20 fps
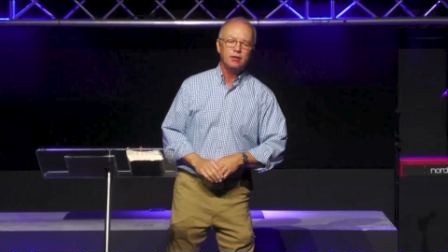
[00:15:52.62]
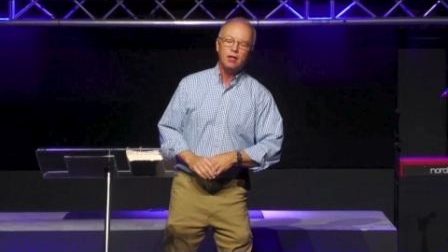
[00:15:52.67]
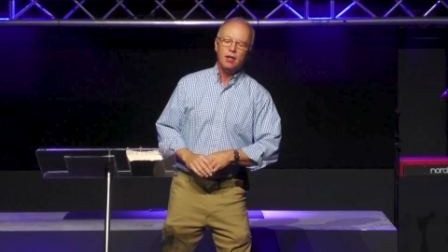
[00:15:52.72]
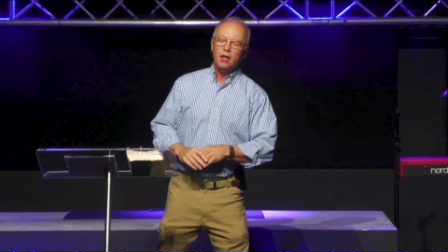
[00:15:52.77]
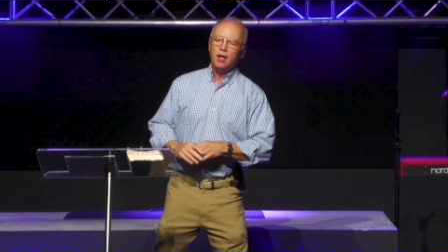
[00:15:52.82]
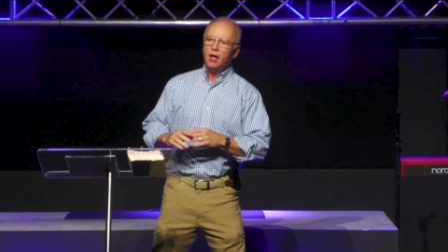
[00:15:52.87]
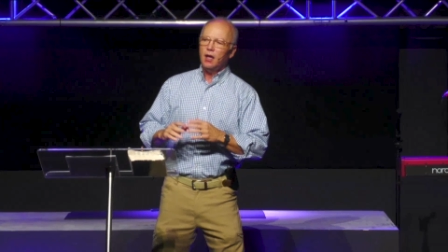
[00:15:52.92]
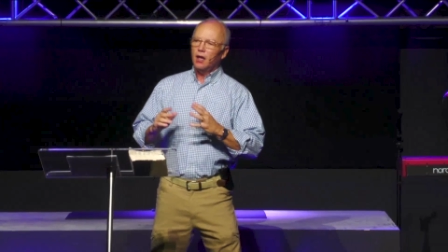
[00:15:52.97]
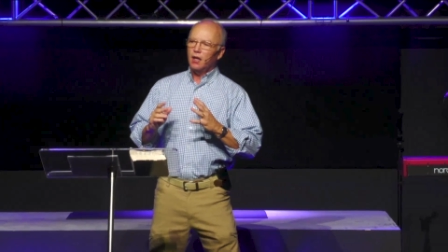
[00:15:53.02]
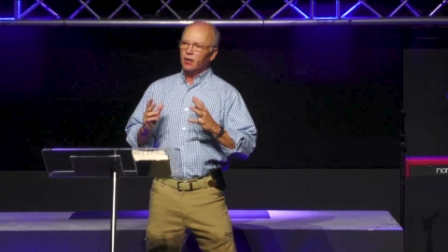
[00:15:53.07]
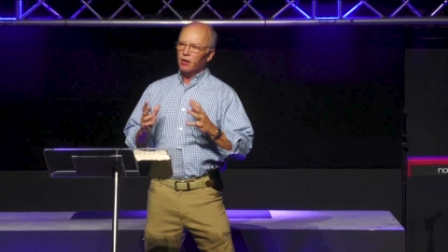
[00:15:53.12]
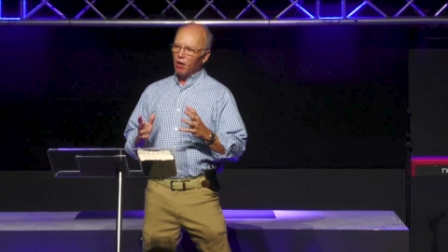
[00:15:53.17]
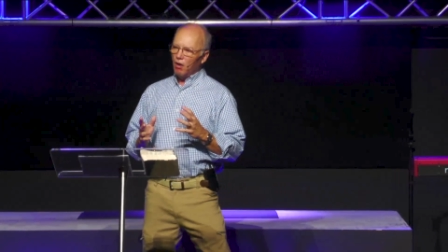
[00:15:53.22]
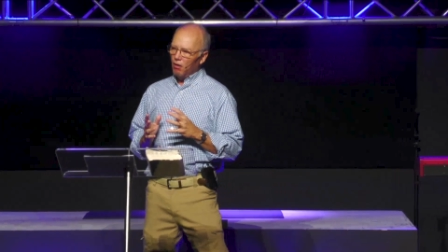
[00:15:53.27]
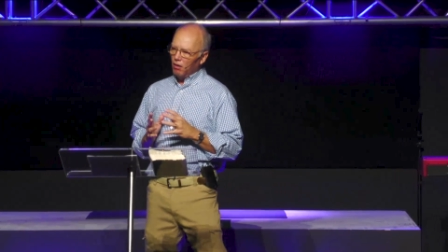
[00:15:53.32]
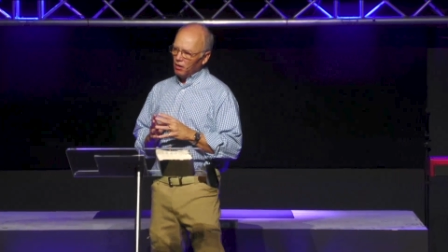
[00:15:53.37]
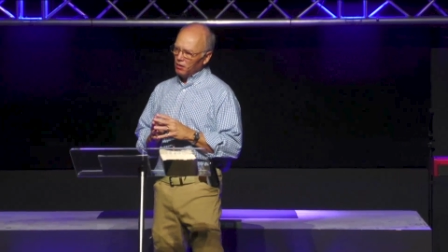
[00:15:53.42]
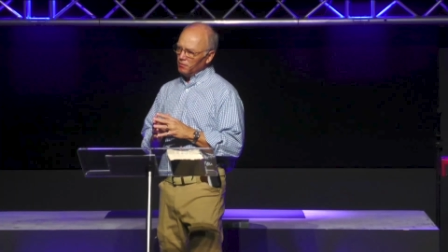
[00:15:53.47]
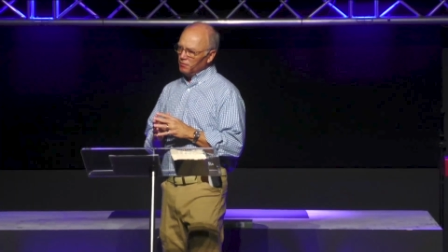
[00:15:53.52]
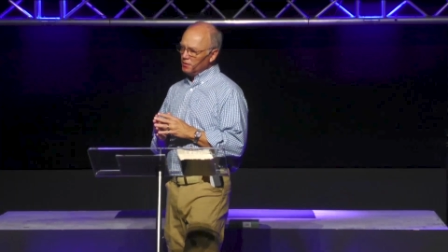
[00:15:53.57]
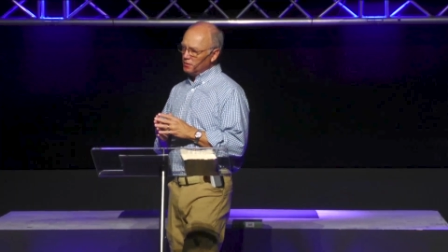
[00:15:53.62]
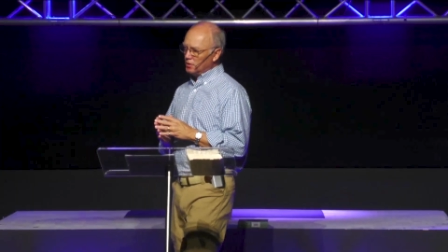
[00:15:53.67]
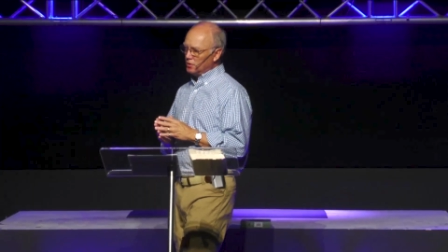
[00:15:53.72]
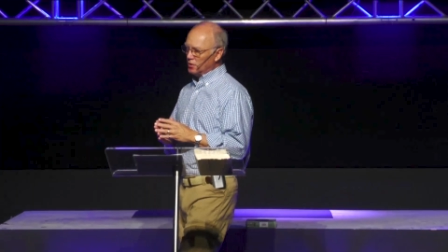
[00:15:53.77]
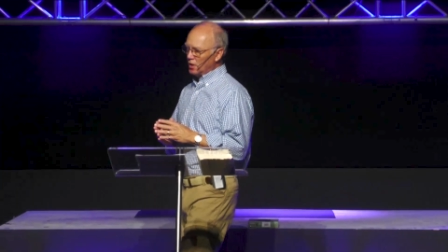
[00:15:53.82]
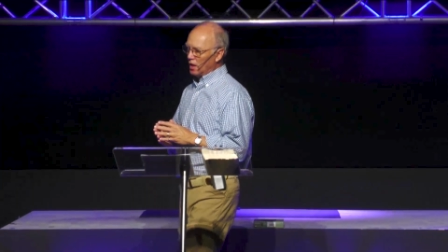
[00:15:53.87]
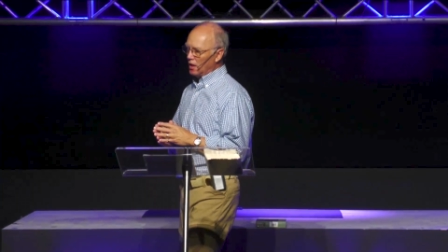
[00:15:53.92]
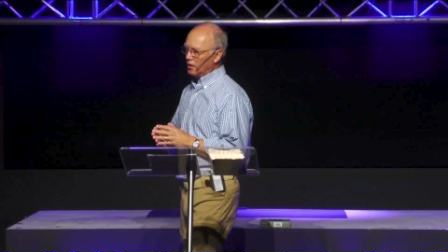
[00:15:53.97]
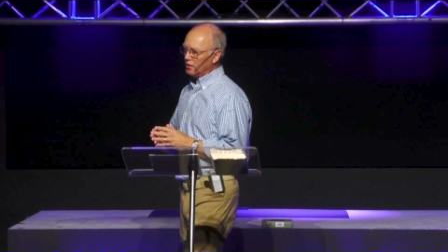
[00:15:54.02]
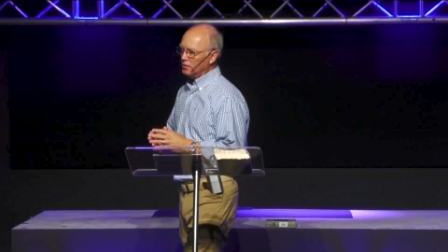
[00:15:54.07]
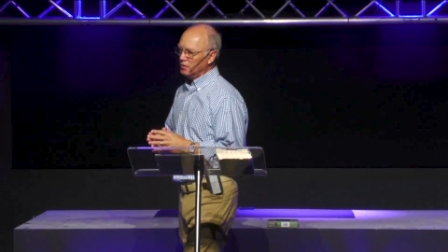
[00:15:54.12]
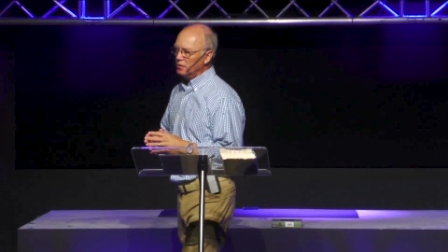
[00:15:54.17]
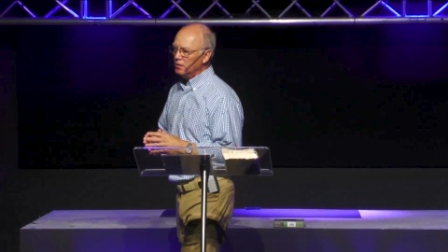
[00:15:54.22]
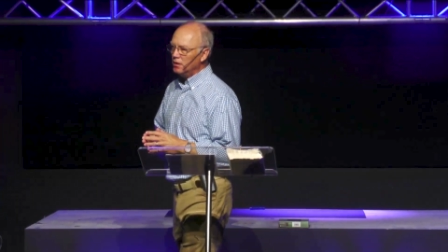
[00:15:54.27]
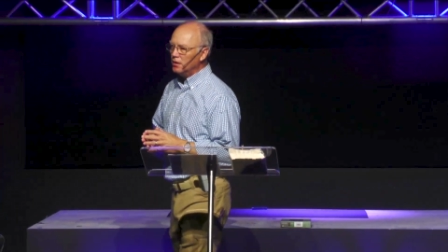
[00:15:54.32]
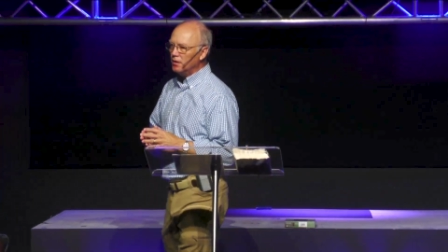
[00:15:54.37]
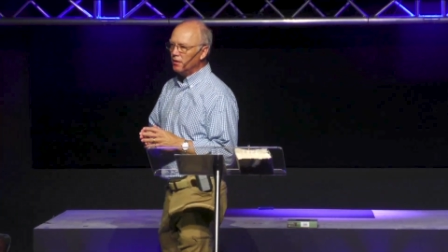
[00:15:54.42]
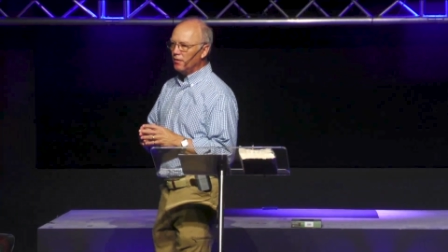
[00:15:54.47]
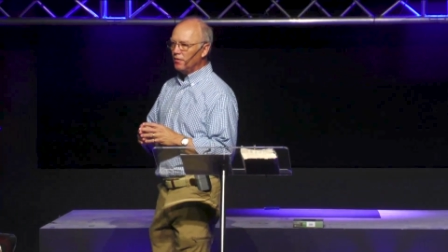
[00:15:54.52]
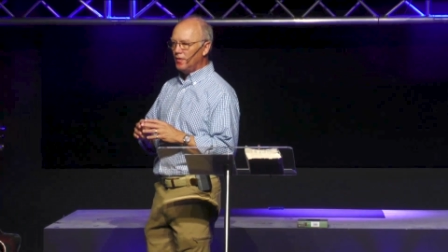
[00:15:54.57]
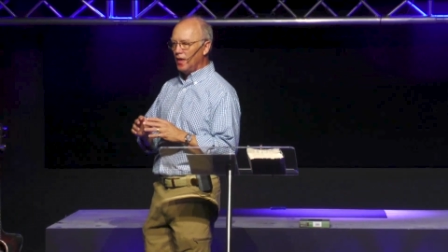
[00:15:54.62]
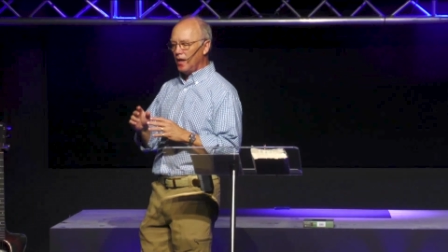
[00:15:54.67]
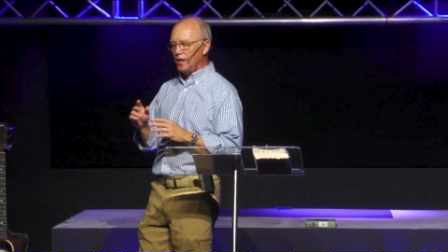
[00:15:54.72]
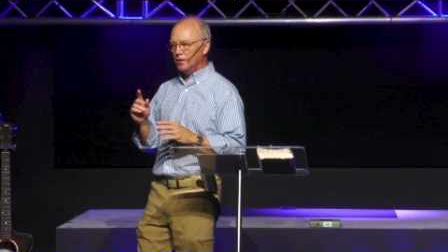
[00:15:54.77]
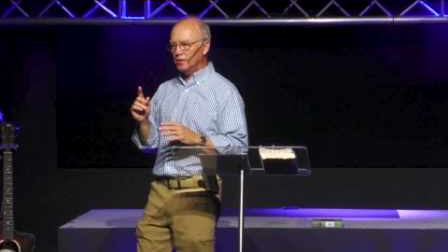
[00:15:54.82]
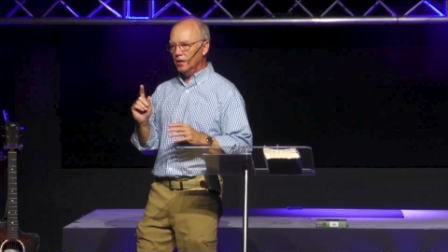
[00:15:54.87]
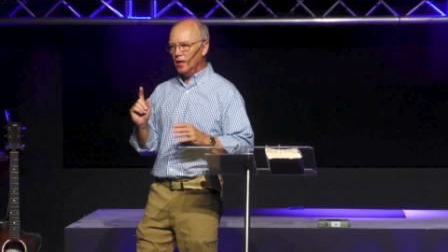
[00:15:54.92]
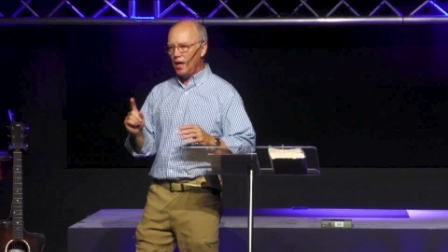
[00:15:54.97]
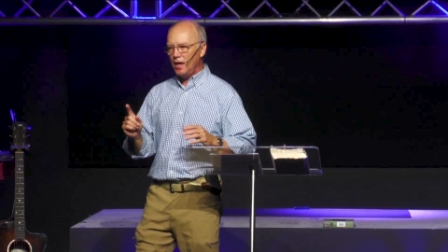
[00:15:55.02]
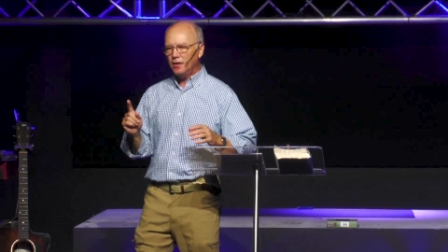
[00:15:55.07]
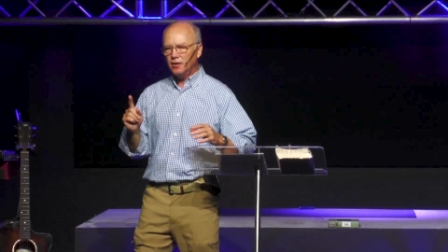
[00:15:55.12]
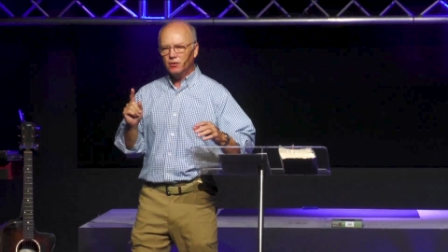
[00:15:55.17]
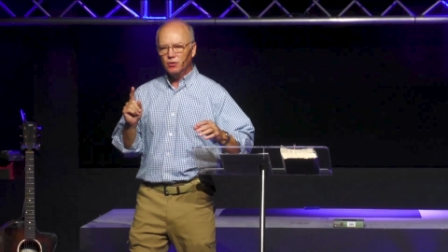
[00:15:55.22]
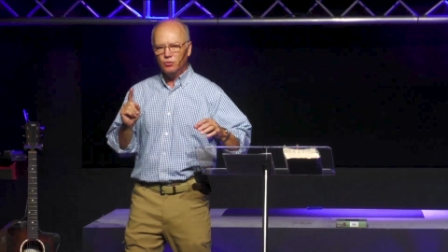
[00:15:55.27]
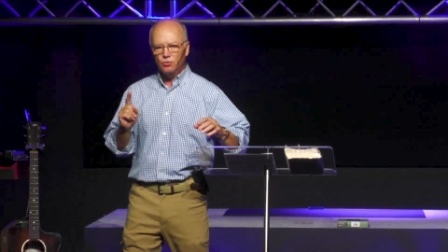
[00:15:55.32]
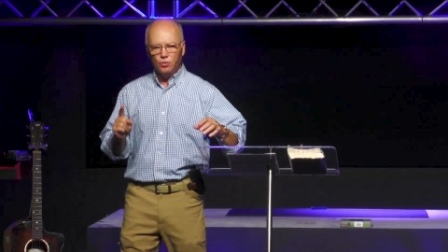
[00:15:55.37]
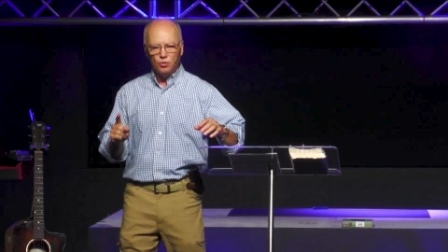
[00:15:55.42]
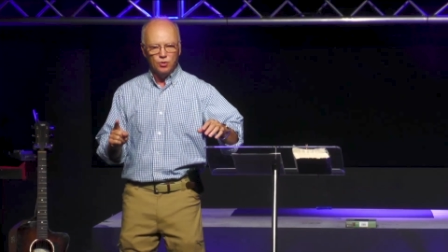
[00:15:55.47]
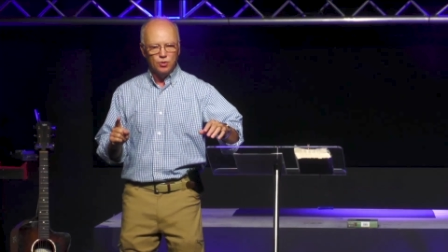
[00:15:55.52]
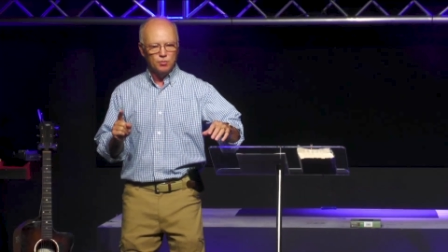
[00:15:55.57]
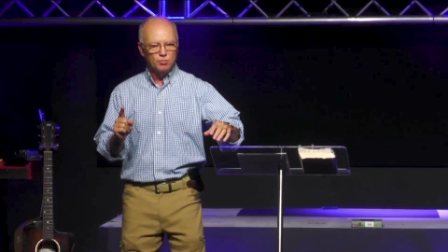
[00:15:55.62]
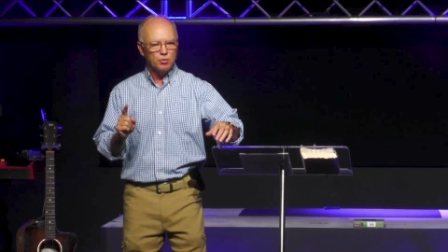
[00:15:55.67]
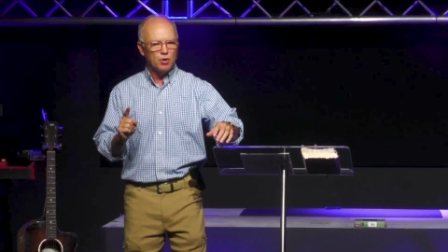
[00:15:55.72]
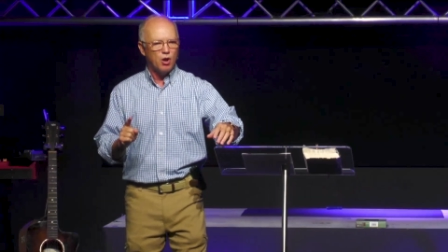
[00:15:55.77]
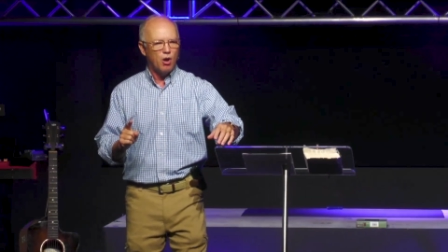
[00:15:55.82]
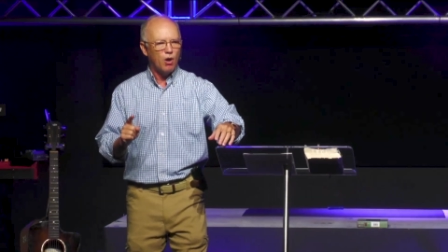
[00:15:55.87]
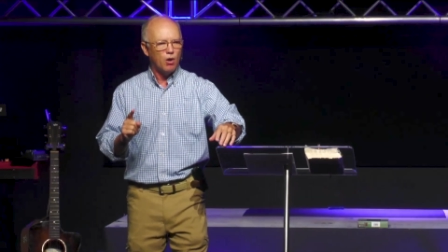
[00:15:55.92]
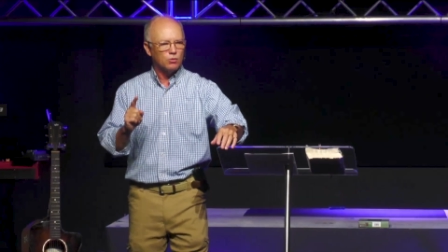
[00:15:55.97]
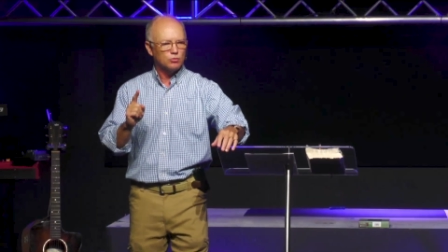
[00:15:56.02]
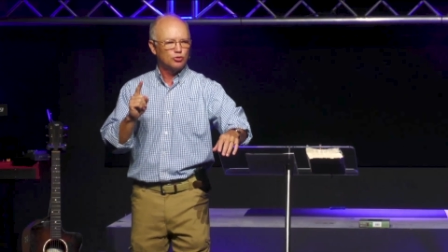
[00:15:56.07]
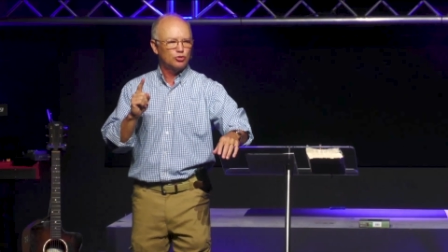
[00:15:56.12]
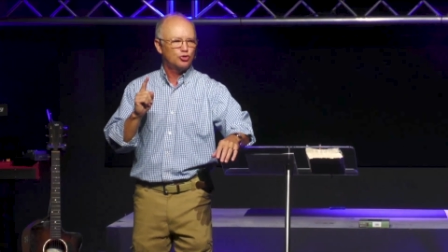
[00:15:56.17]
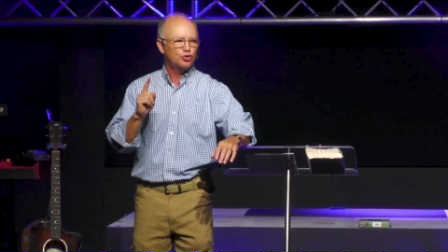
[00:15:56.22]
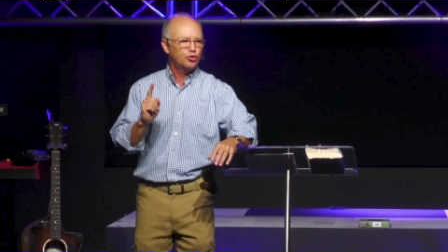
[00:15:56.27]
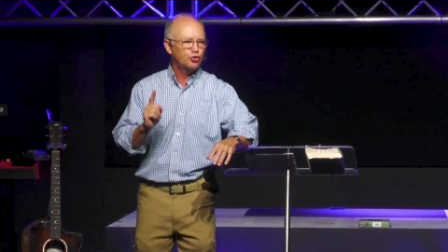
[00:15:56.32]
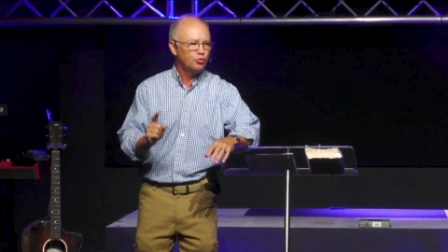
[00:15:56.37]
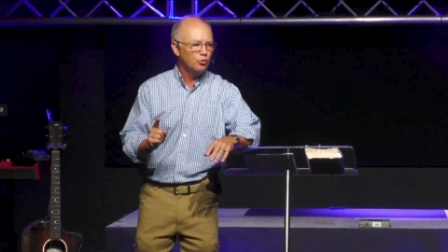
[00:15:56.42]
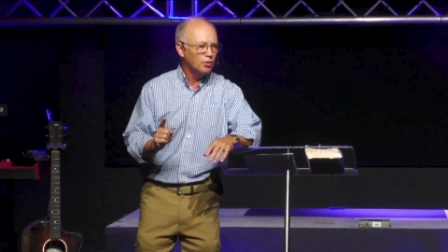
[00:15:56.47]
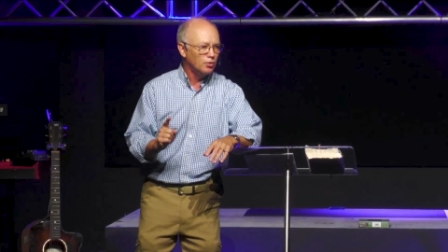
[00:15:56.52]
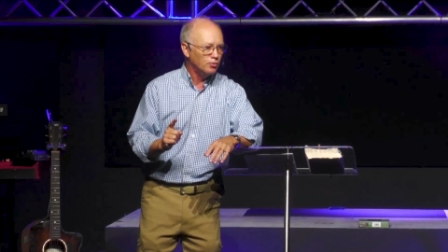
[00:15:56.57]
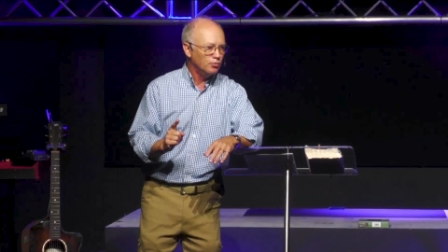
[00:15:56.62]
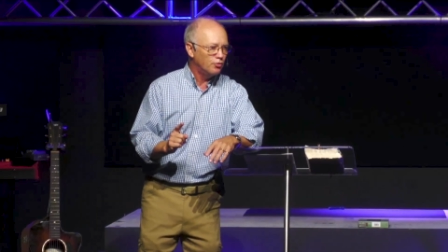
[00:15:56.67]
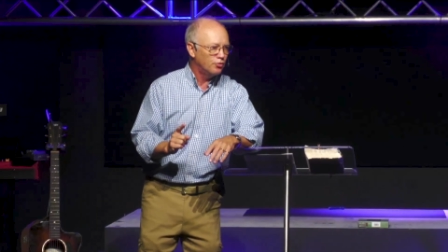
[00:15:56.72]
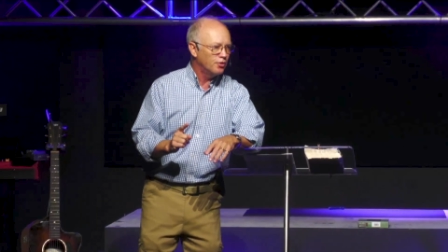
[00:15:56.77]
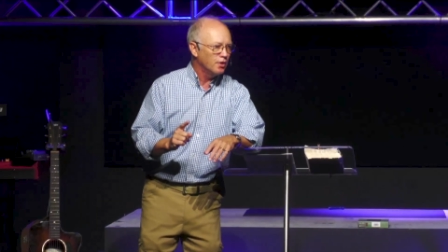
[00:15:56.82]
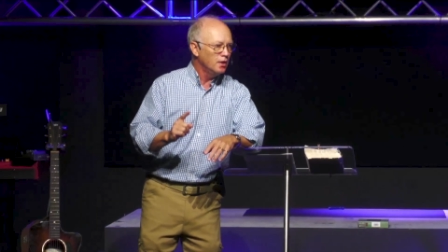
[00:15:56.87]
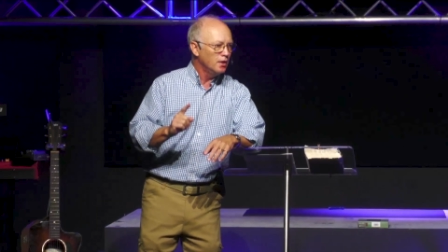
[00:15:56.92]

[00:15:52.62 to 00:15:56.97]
And all of a sudden, they had led a group called Truth.